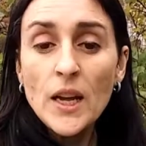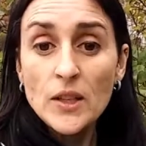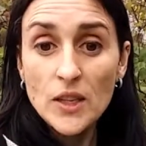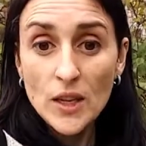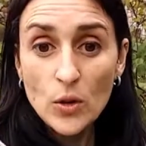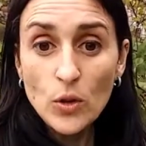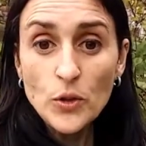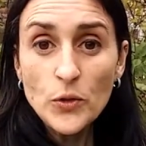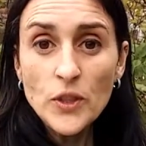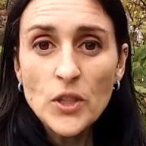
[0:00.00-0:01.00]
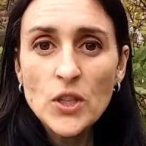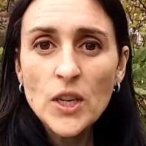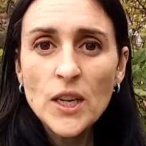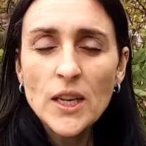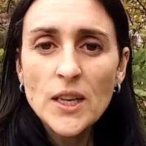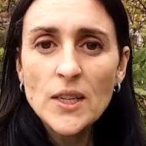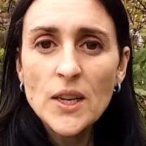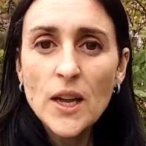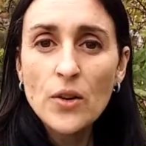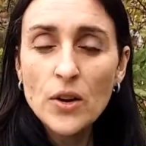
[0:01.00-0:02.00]
The goldfinch is
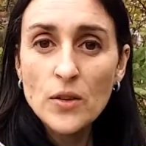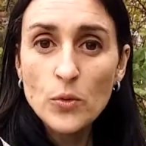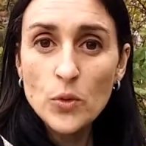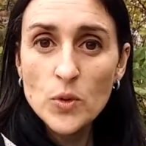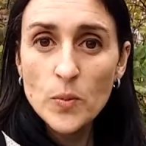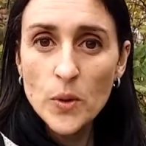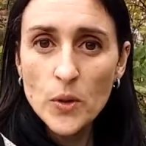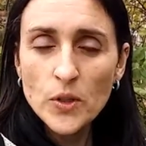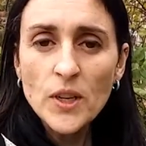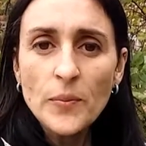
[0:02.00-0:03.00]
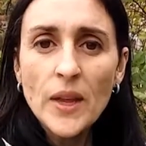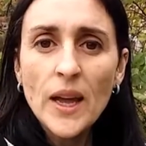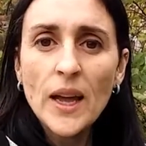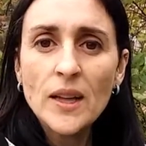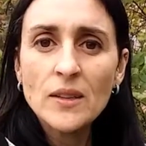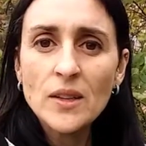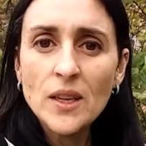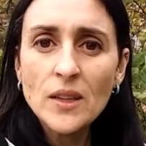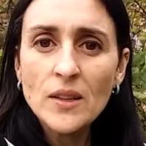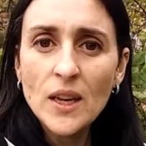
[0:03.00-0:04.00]
a granivorous bird, and
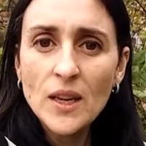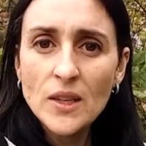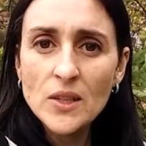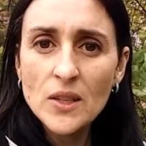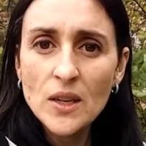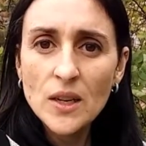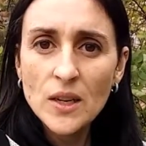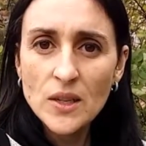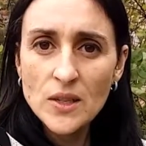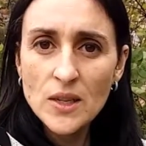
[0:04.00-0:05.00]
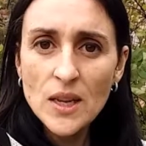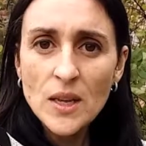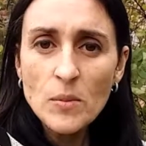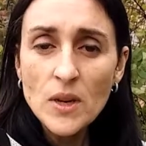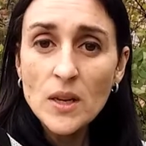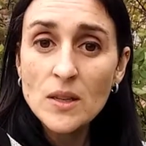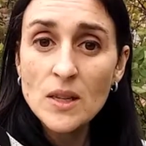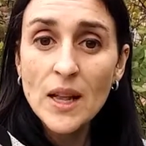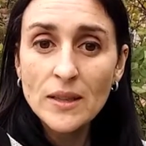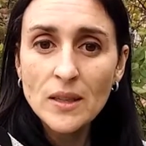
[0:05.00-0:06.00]
he takes his name,
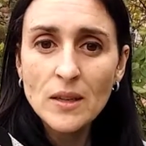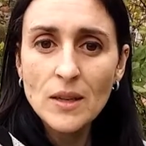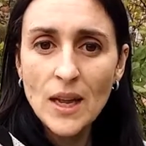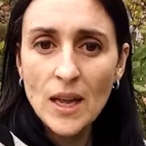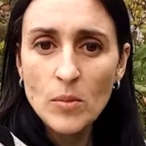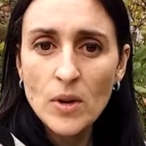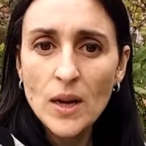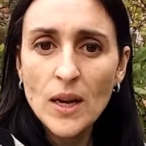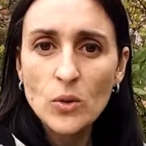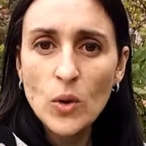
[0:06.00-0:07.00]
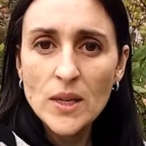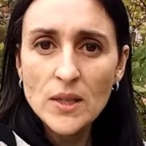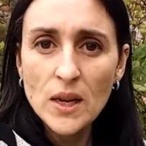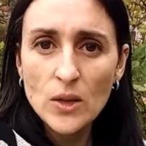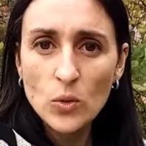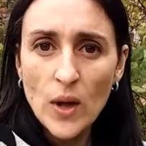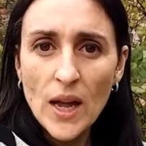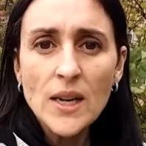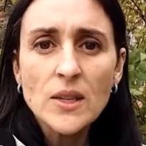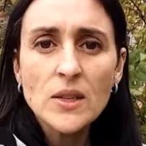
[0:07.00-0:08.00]
his Latin name Carduelis
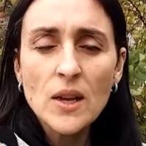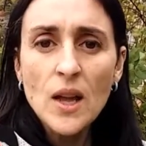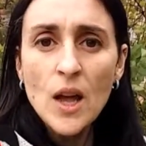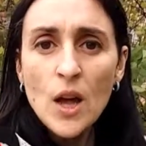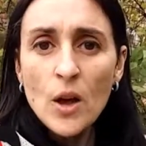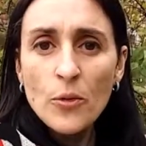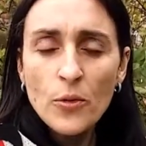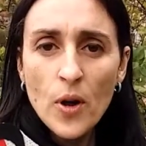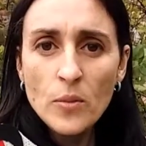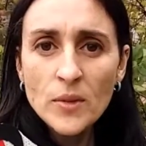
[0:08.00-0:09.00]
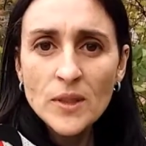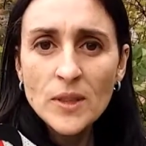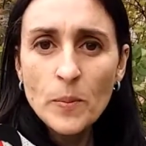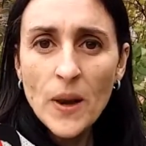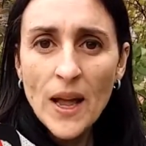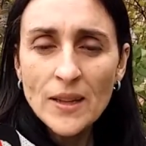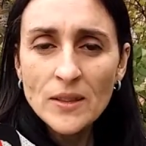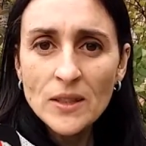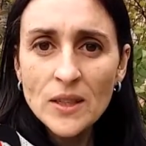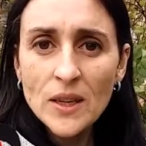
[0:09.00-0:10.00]
carduelis, from the
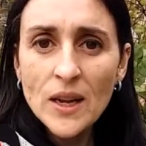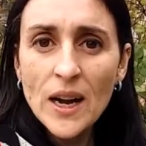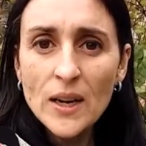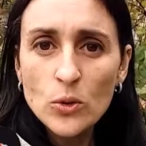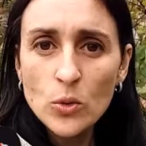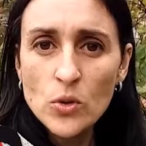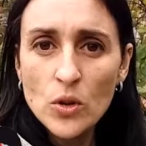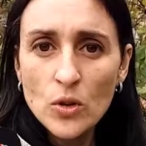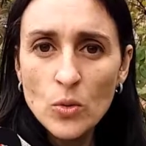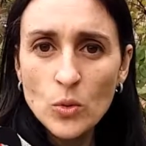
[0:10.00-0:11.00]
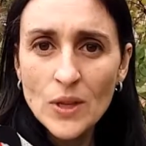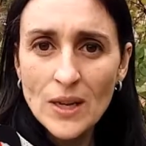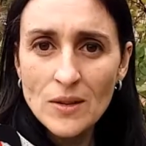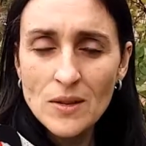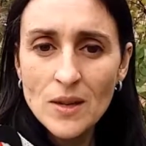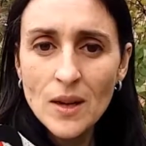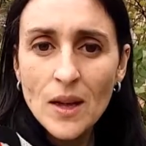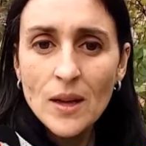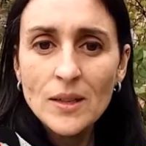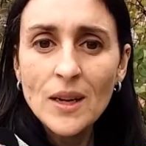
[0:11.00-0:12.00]
plant Cardus nutans,
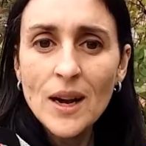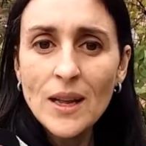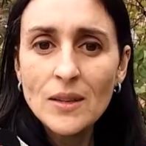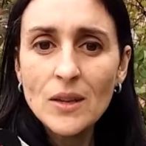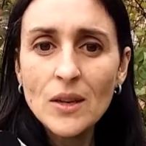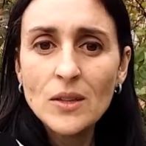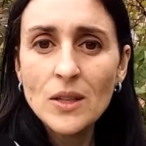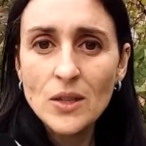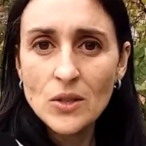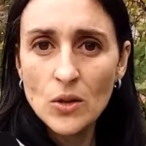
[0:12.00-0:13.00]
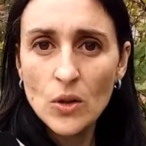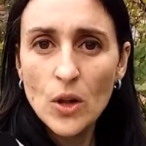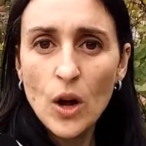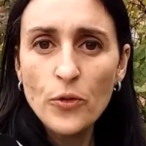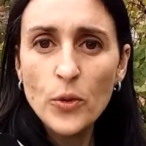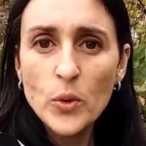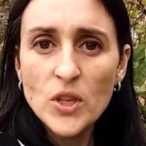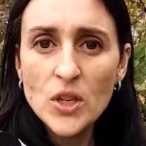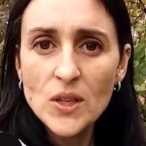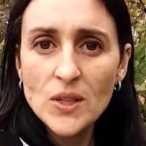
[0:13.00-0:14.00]
the red thistle, of
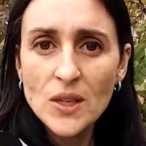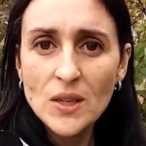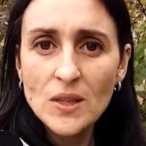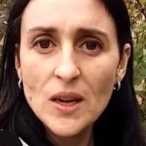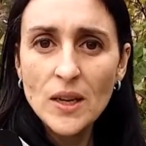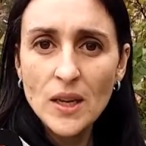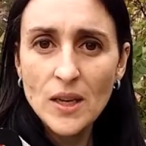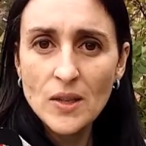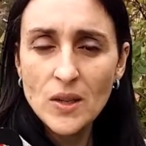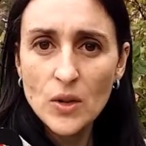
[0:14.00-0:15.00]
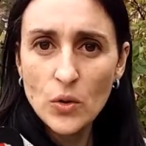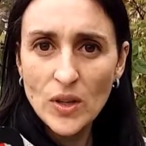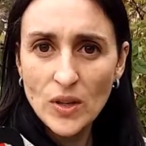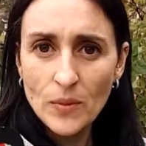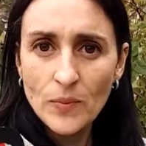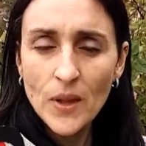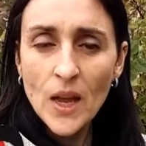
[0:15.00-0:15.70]
which seed he is greedy.